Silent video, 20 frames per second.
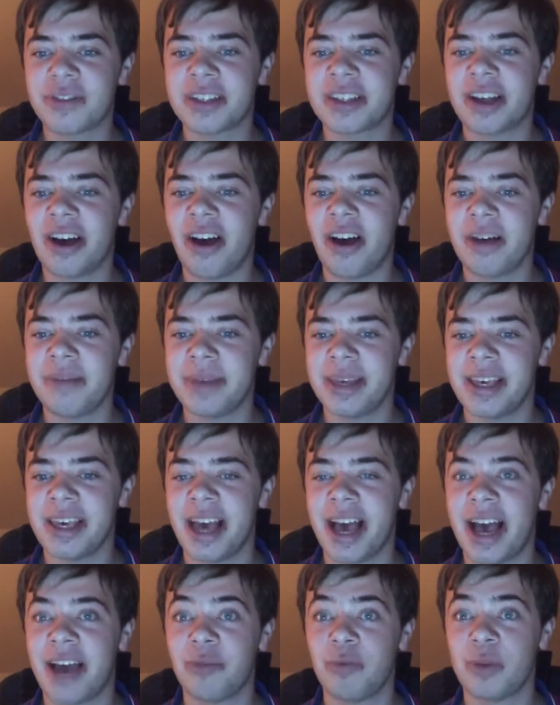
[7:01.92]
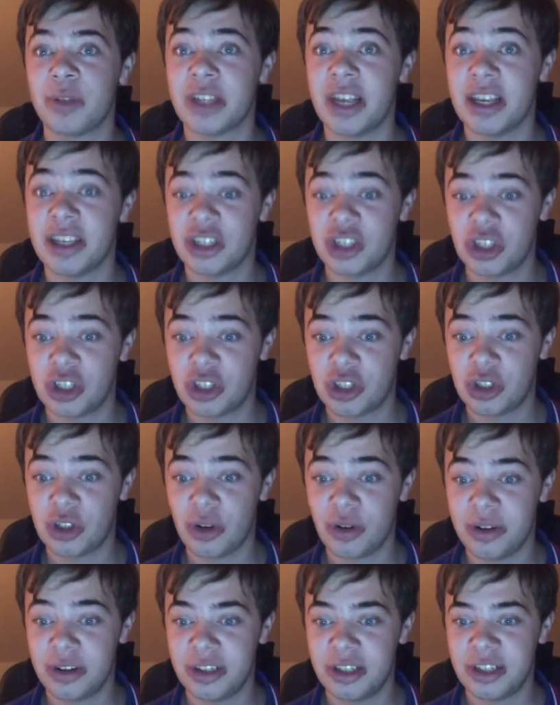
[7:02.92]
of time he had was
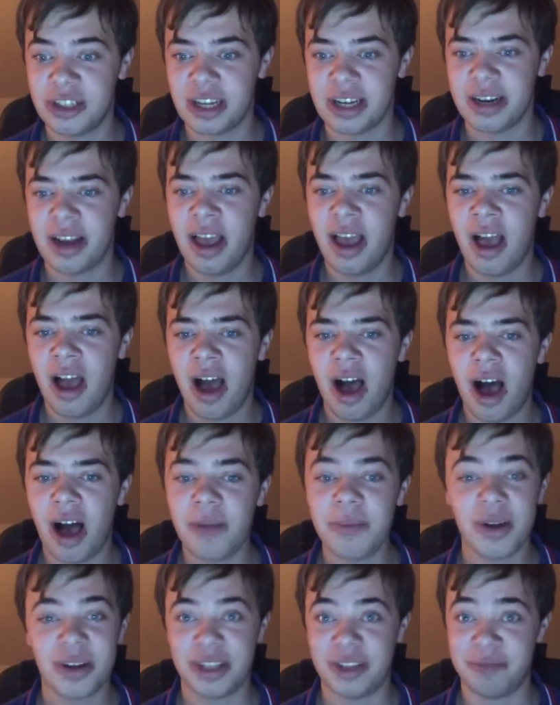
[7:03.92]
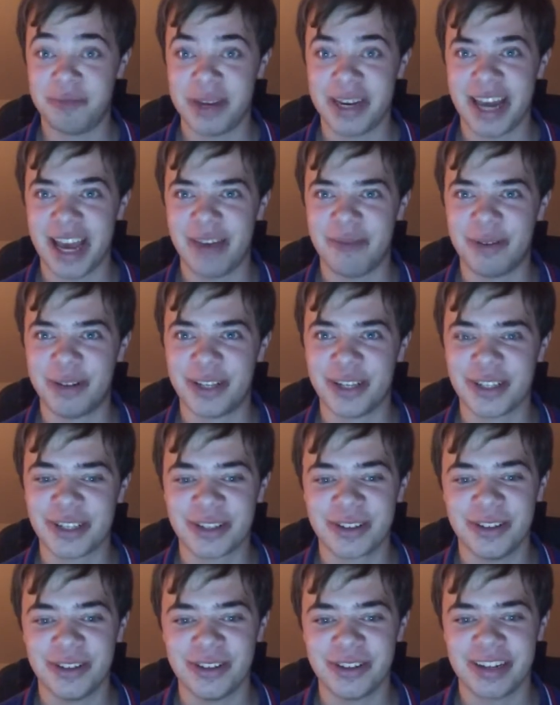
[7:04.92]
astonishing. I might have been able to
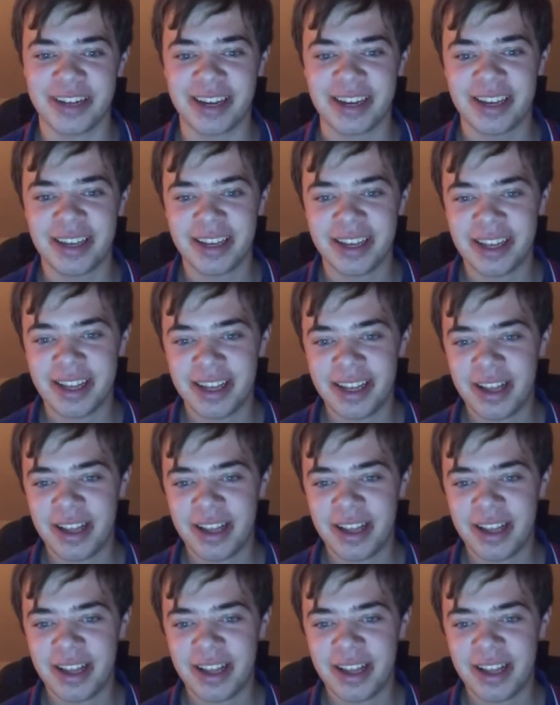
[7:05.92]
score that.